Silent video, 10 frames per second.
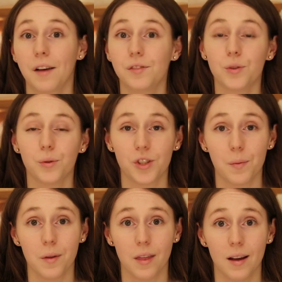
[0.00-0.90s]
have George
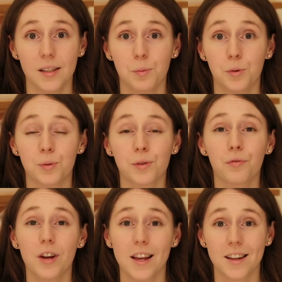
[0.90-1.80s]
in with us, which was a
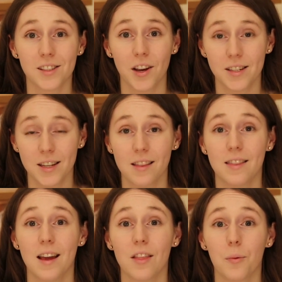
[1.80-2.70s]
really exciting
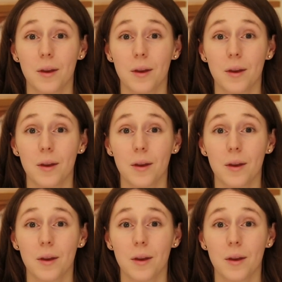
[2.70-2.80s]
thing.